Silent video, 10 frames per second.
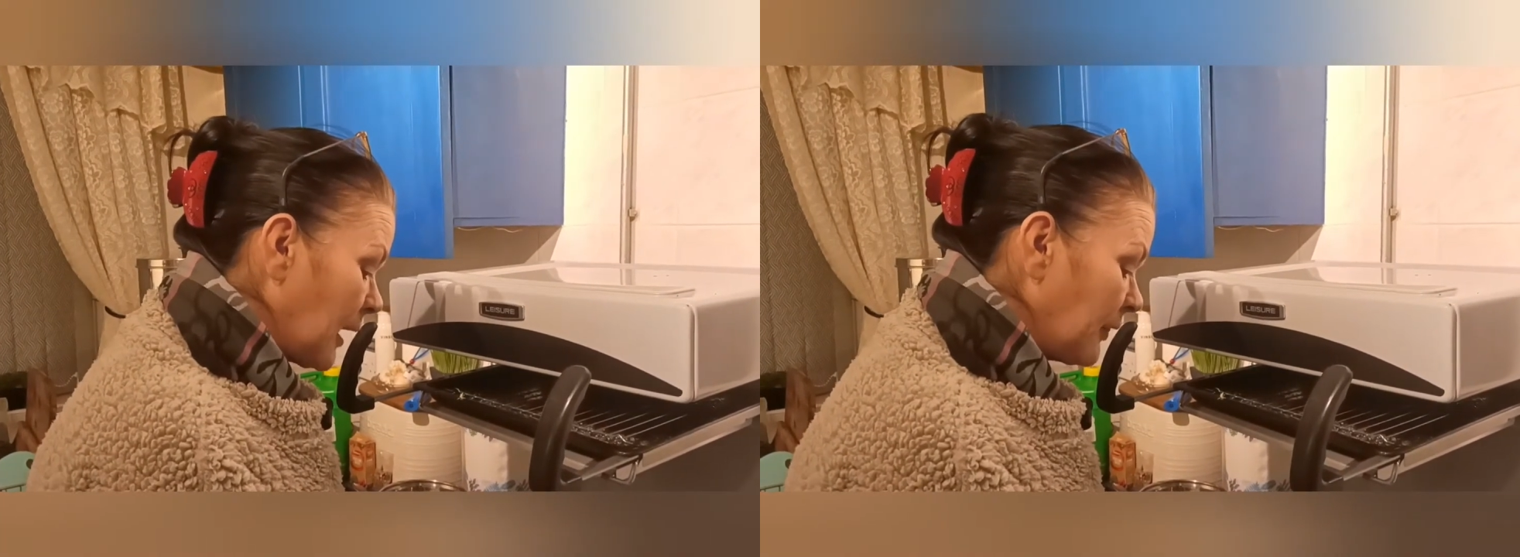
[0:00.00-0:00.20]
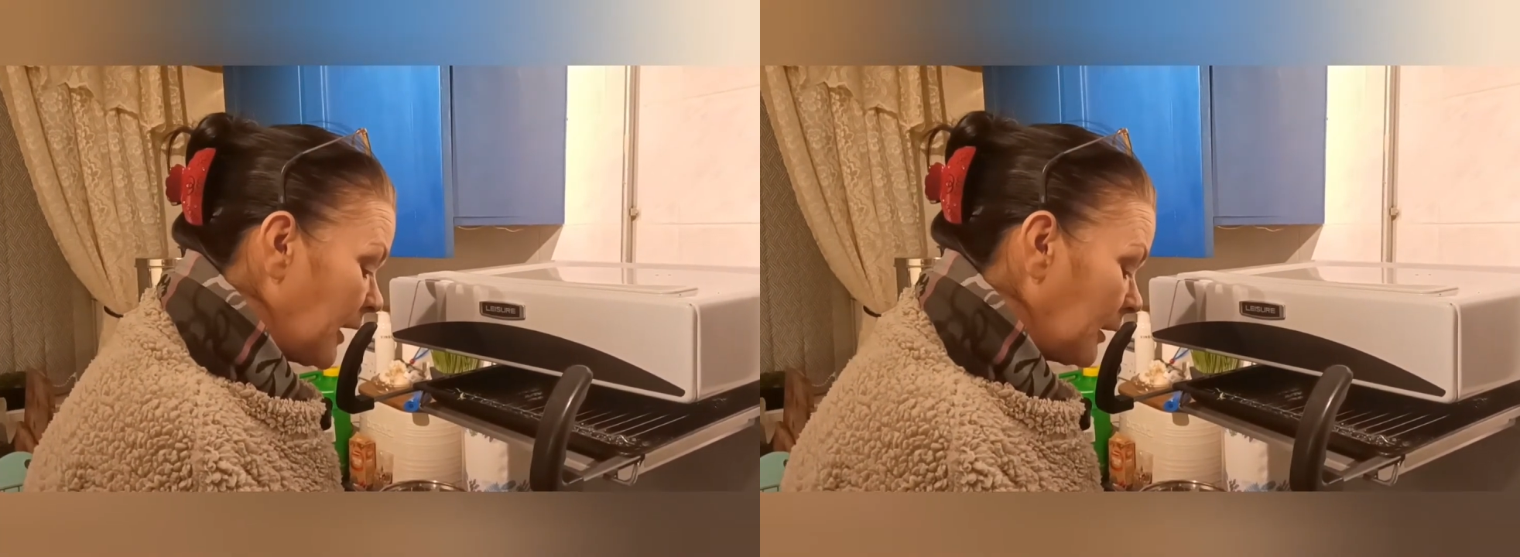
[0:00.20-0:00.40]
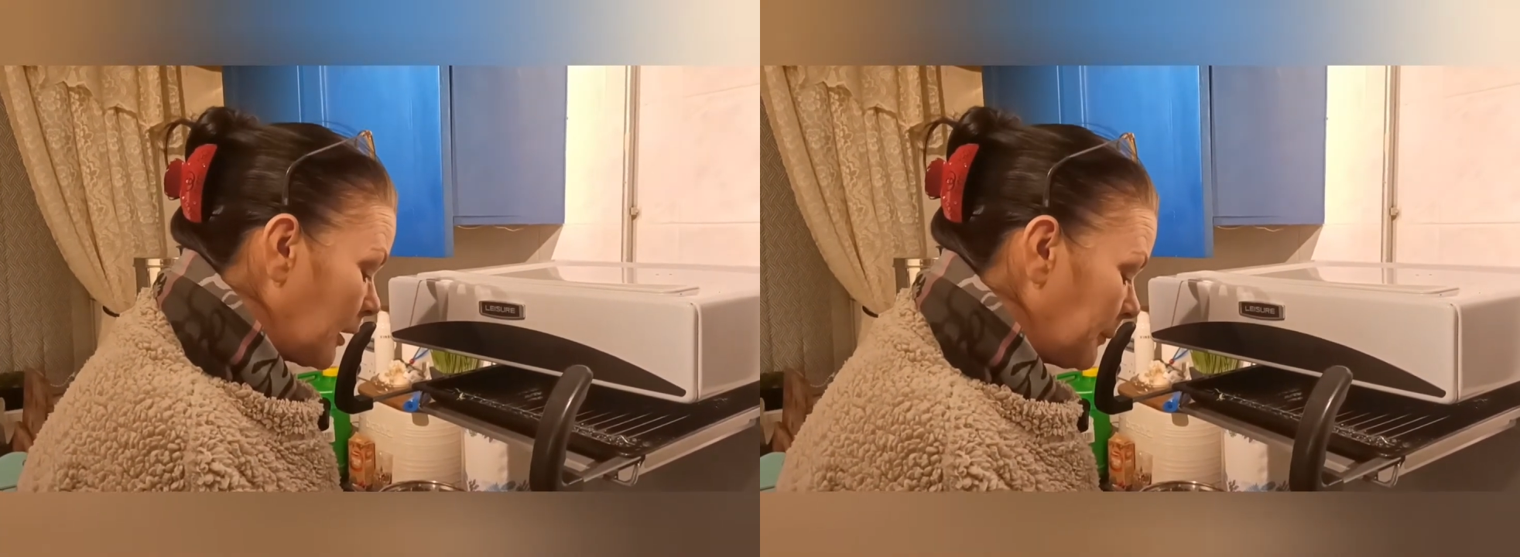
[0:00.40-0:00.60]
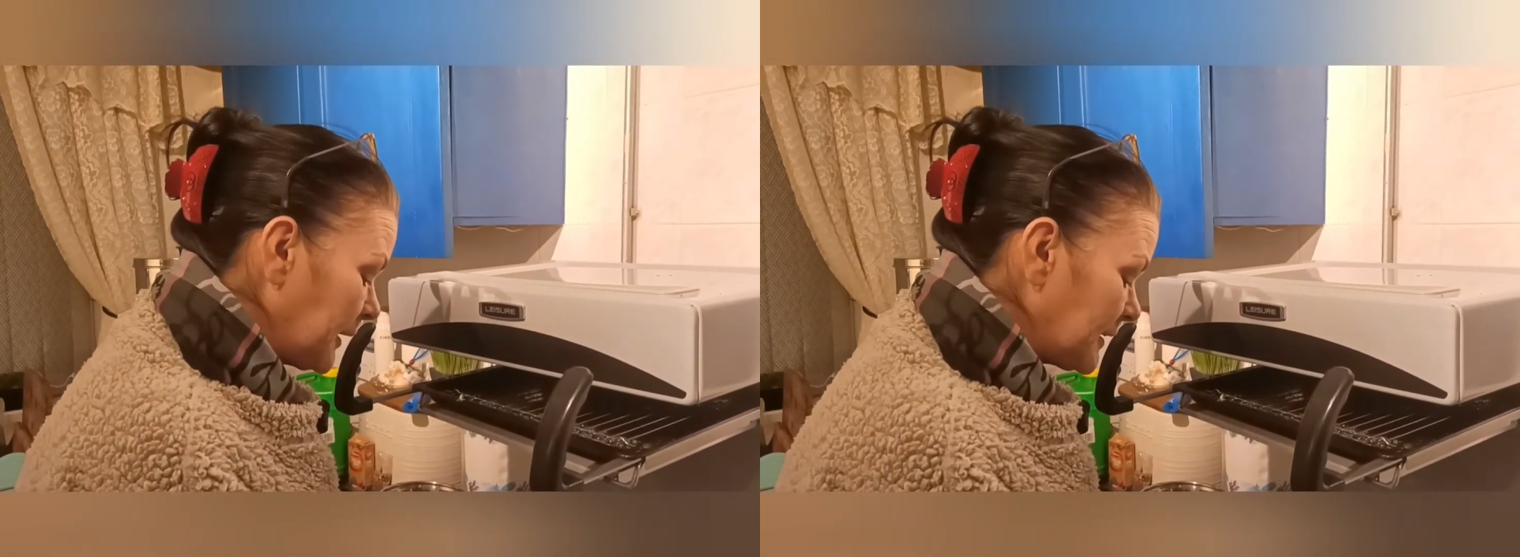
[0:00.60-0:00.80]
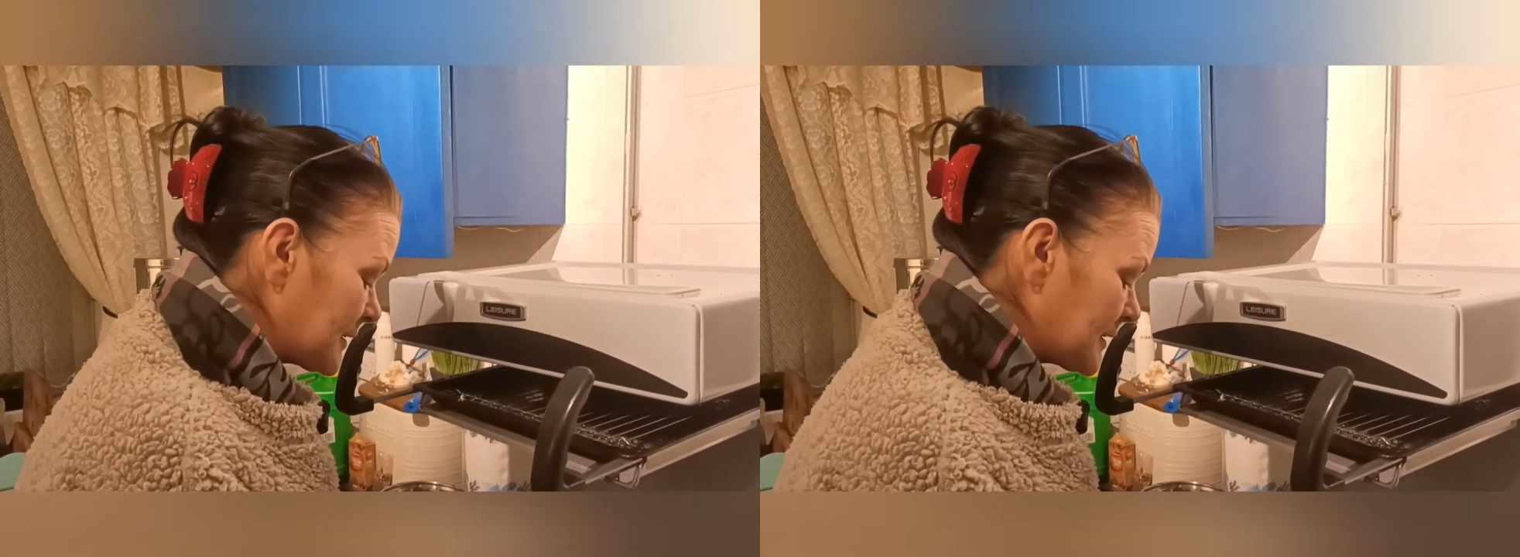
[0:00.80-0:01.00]
they're going to be
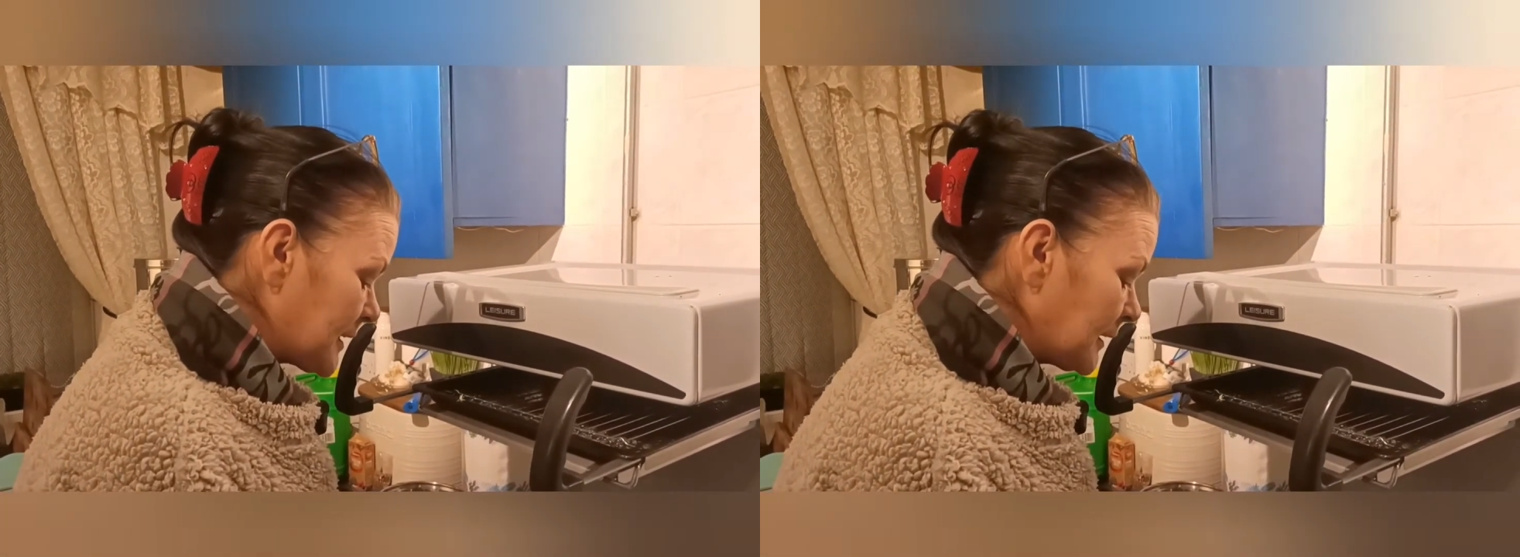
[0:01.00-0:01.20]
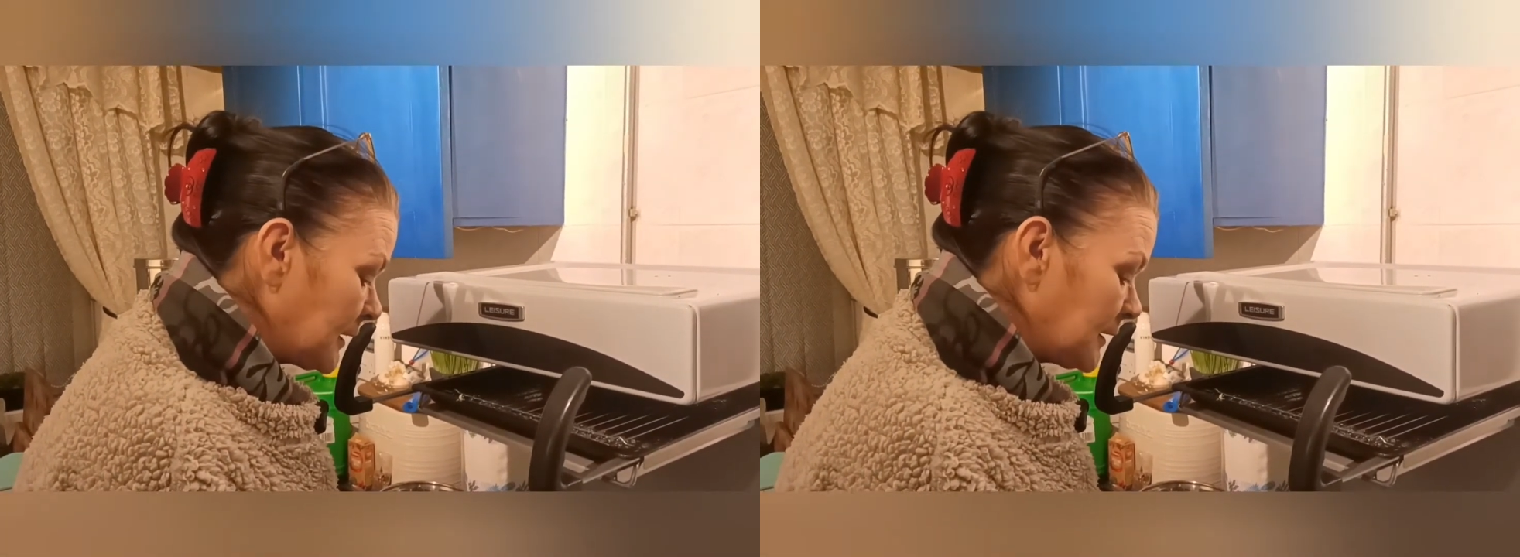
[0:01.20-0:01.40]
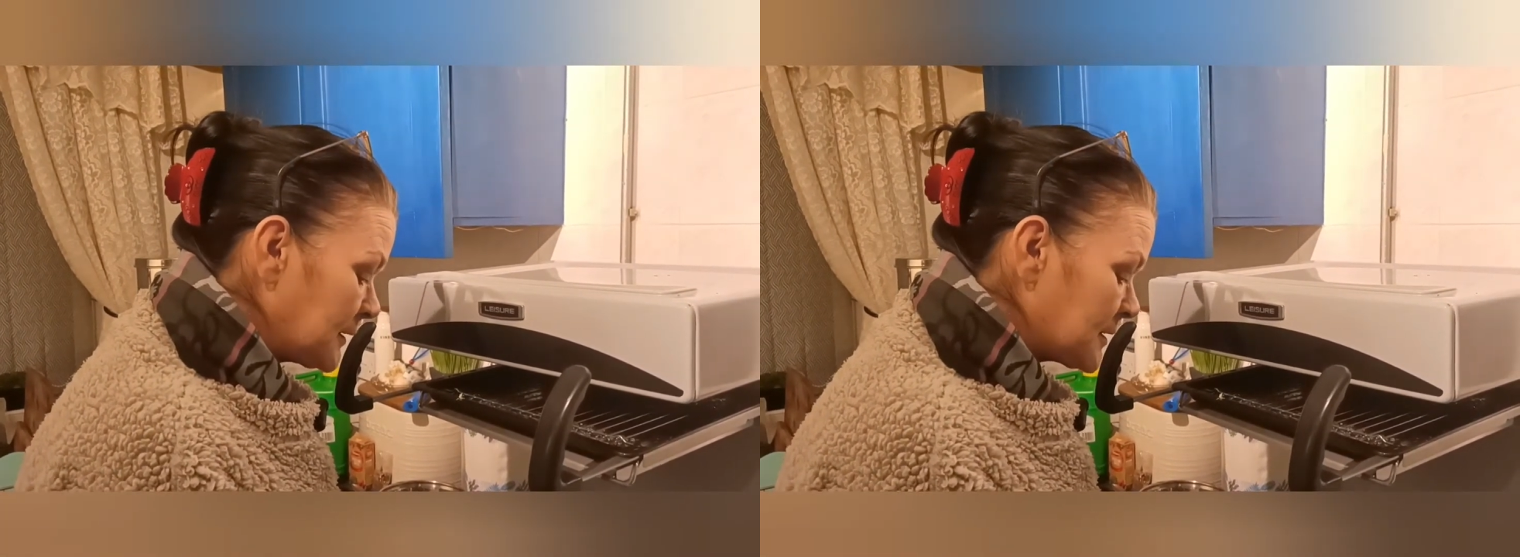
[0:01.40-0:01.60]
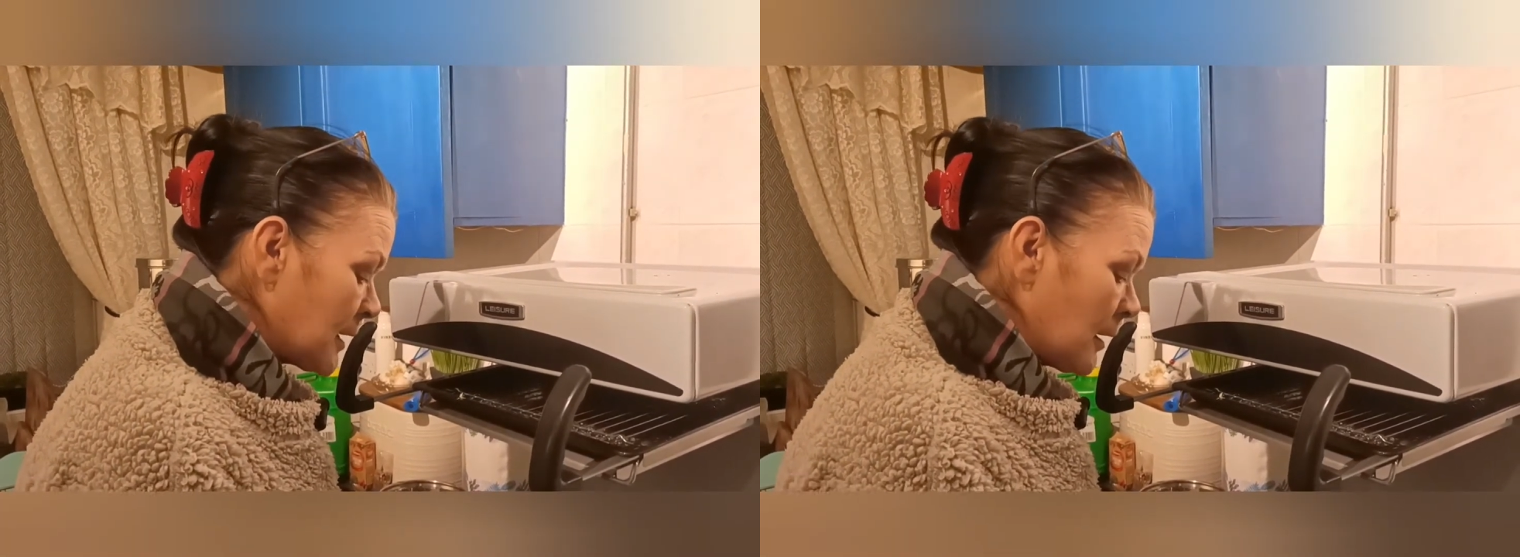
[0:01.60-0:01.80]
instilled,